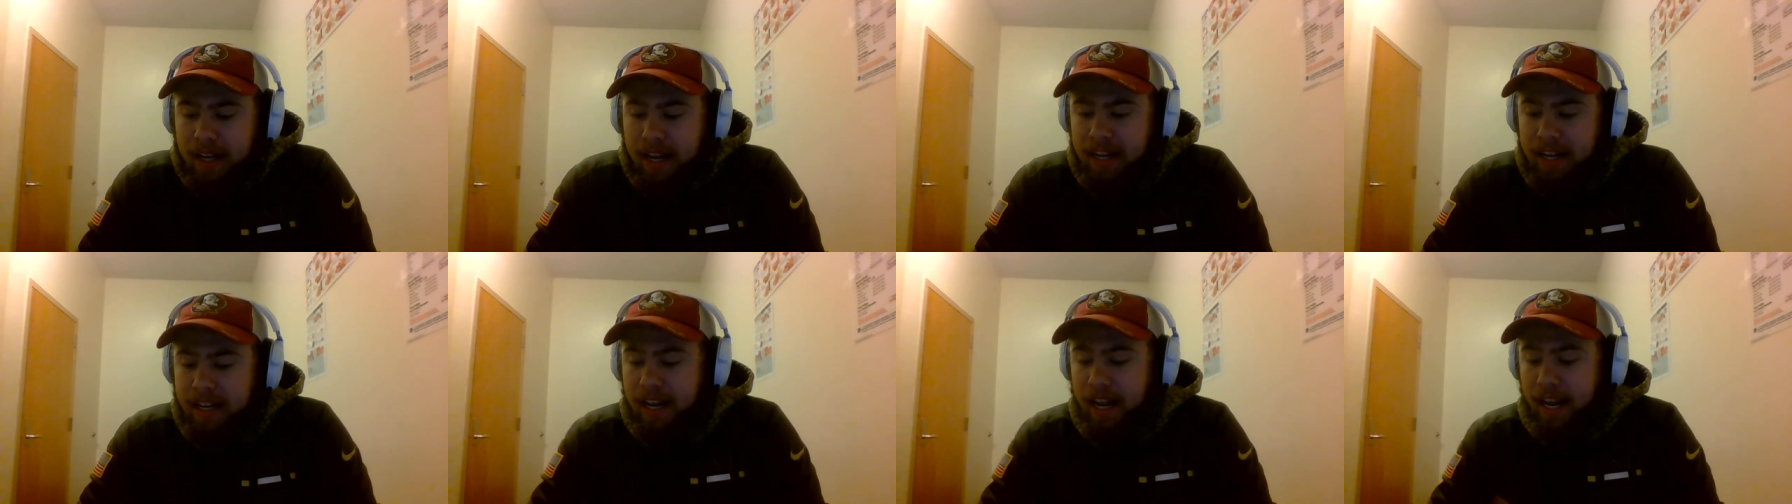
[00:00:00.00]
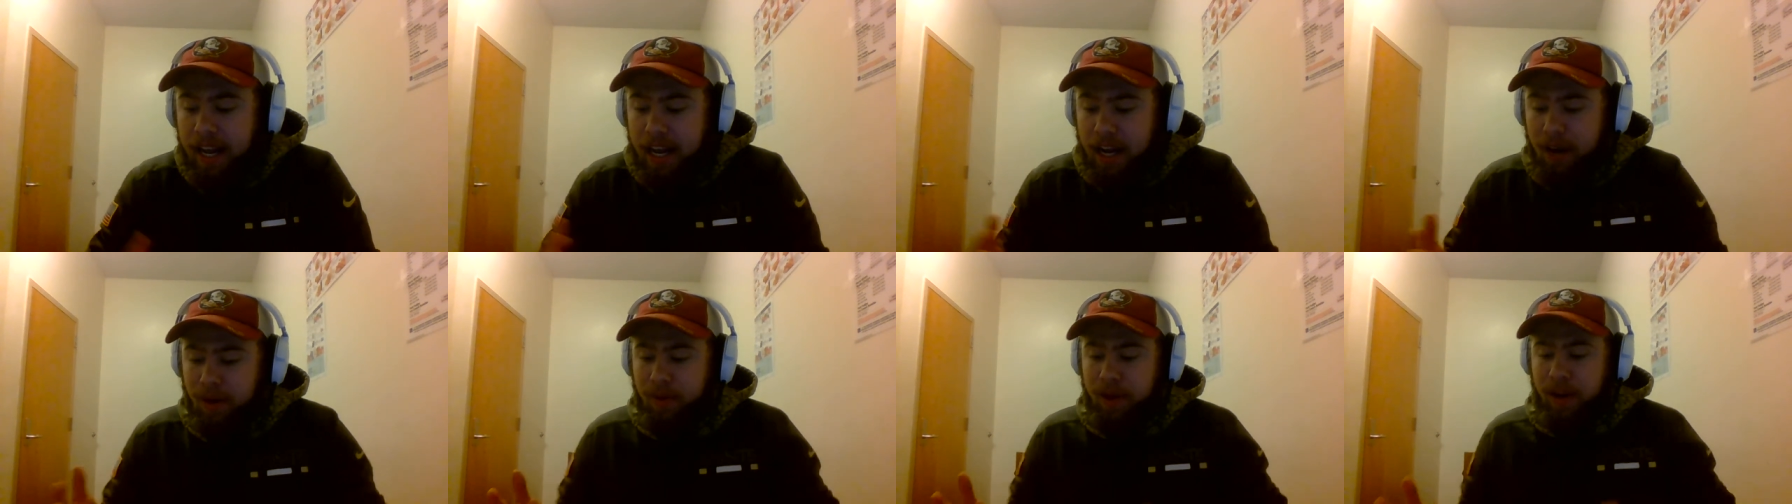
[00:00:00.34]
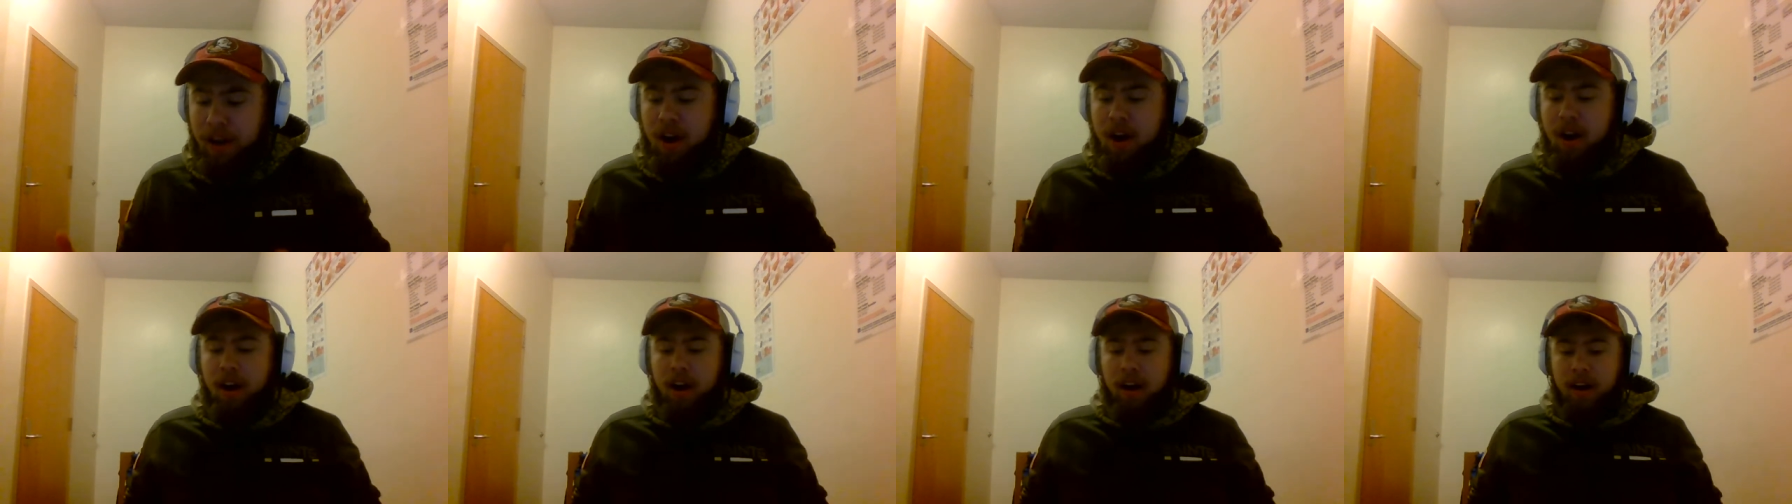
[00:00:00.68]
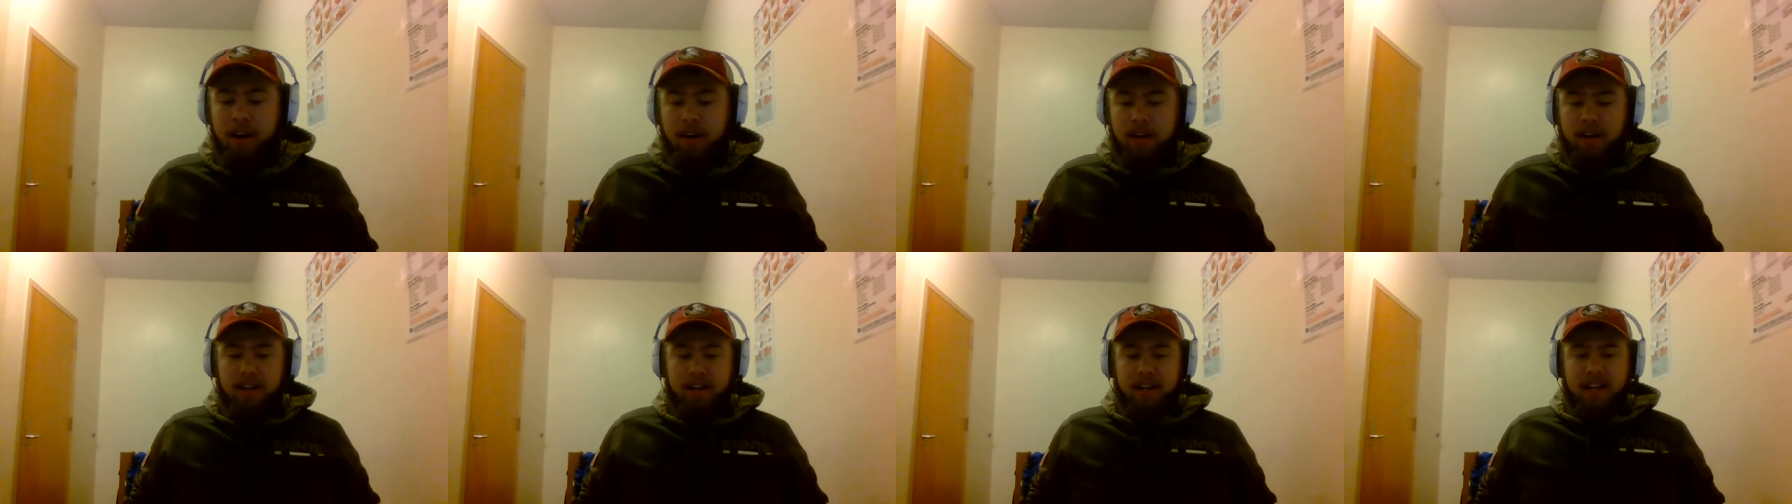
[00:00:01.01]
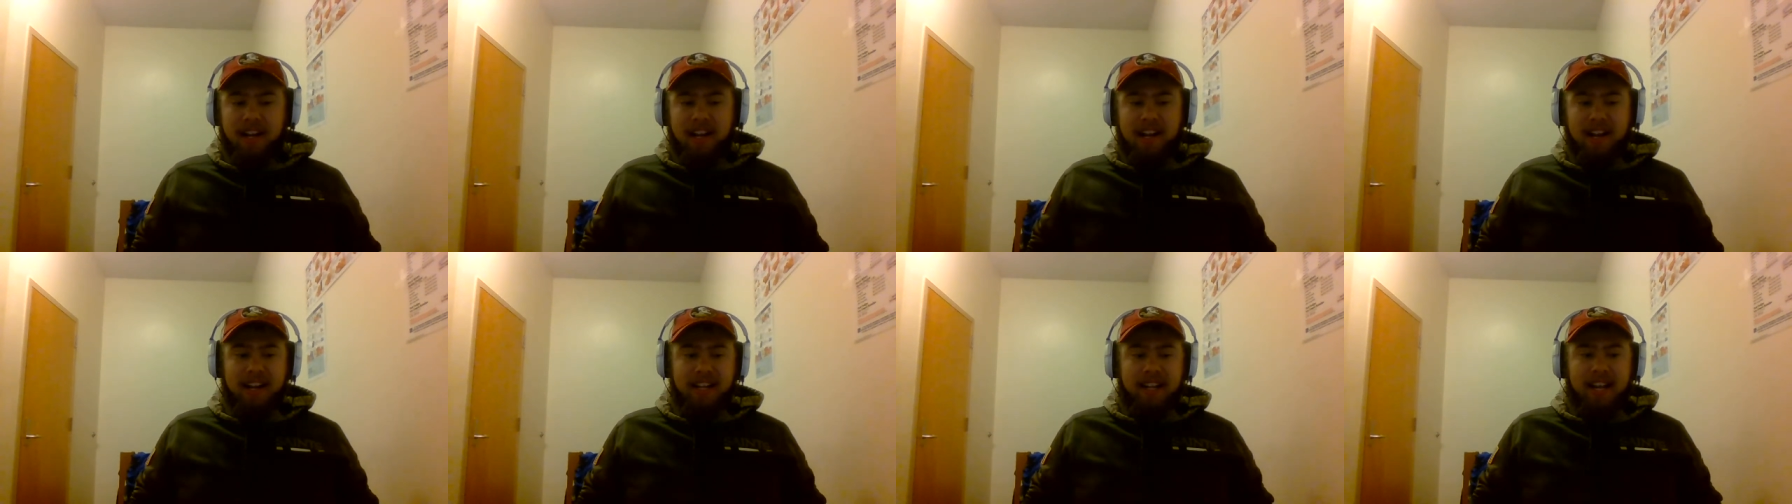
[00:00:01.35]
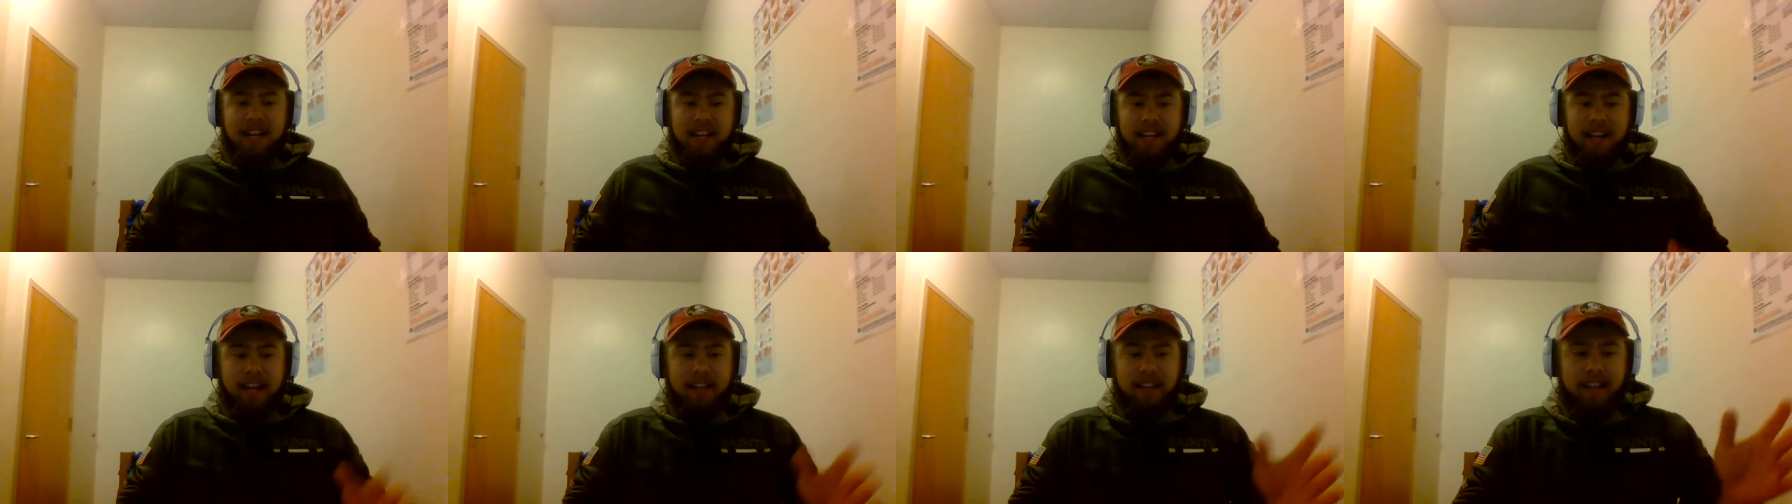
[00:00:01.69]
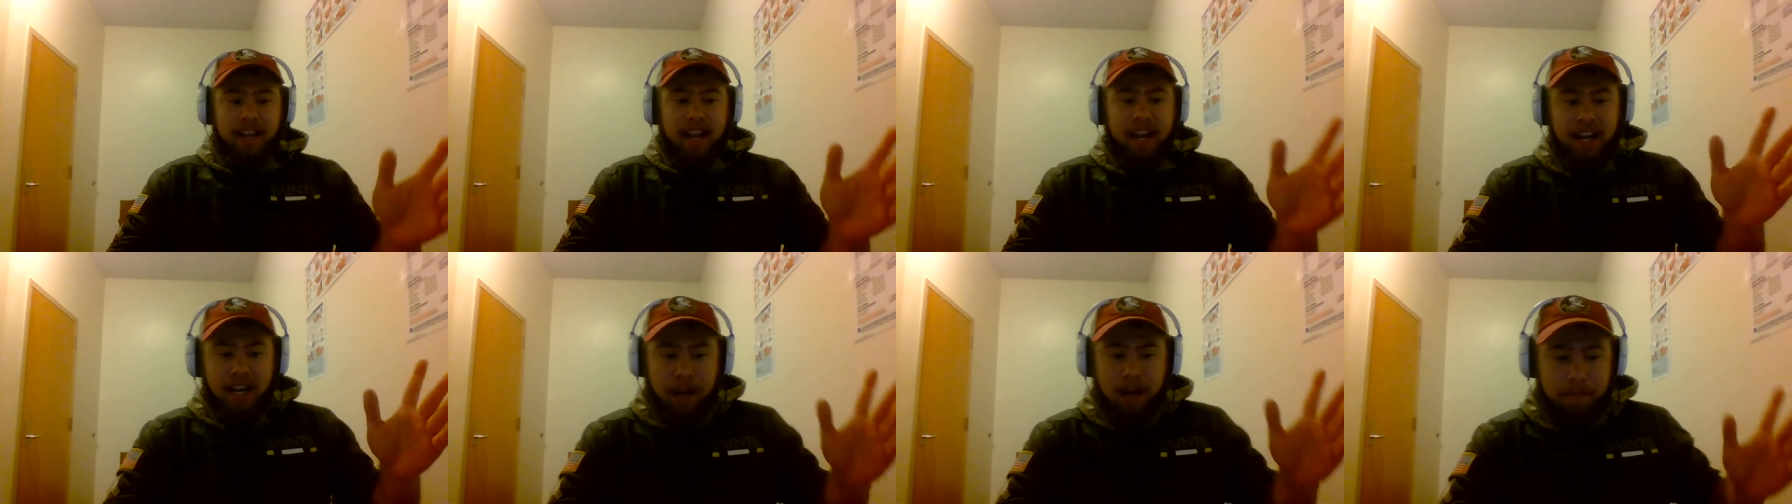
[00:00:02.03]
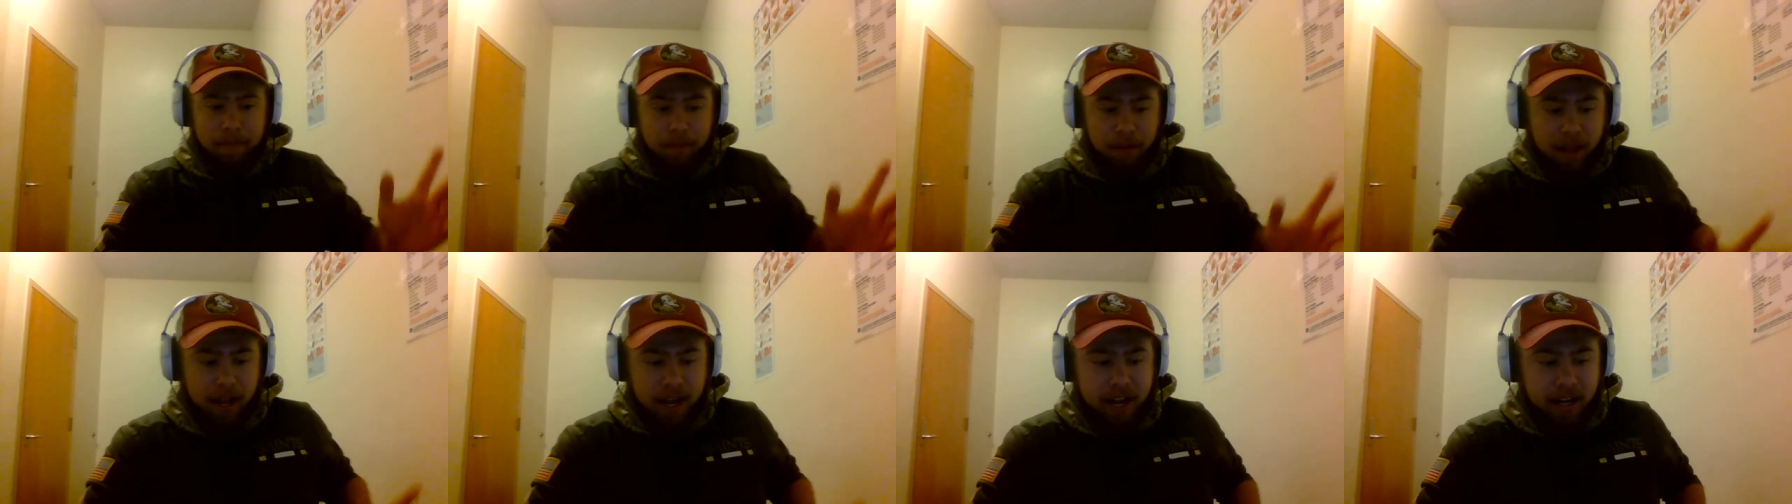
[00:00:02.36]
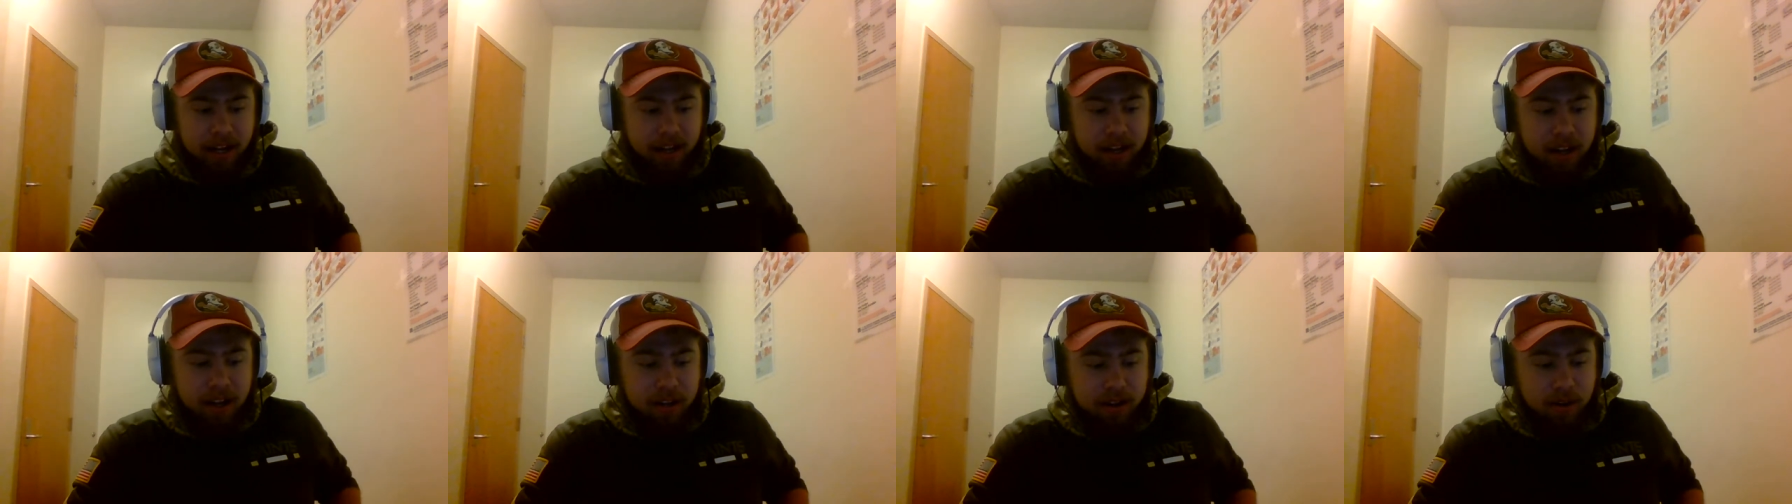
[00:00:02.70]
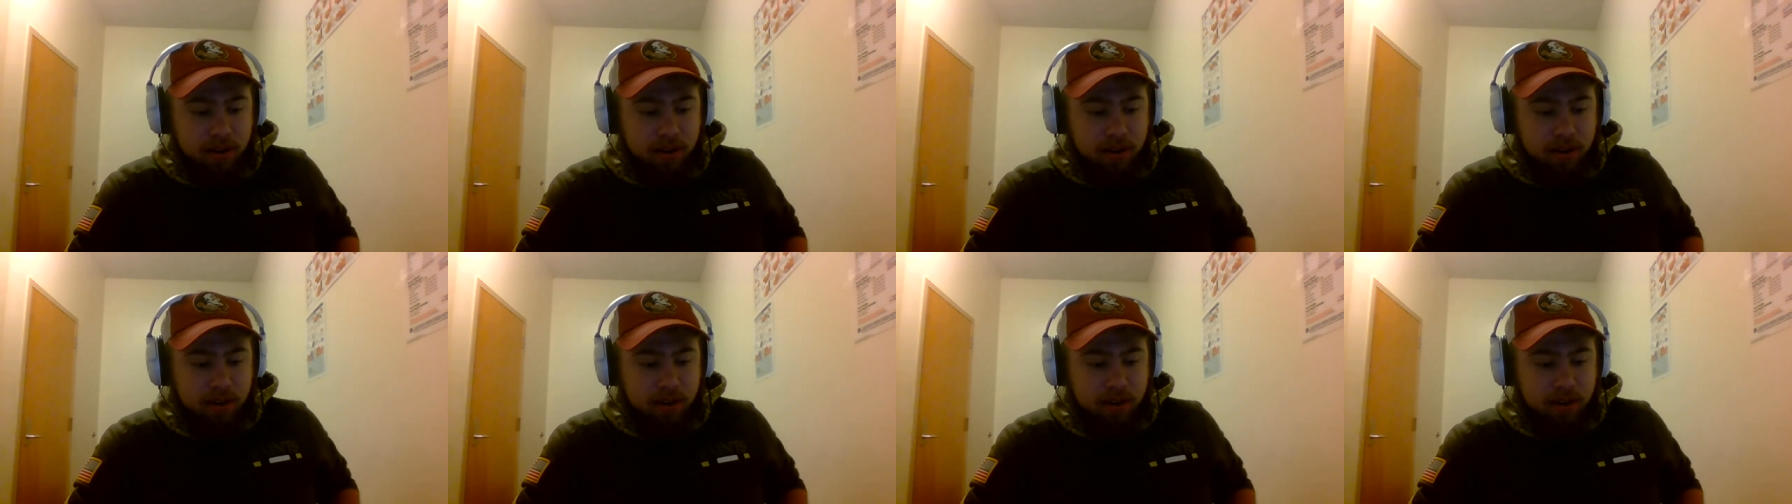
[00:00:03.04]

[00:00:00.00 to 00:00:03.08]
And yet here we are and then yet they complain.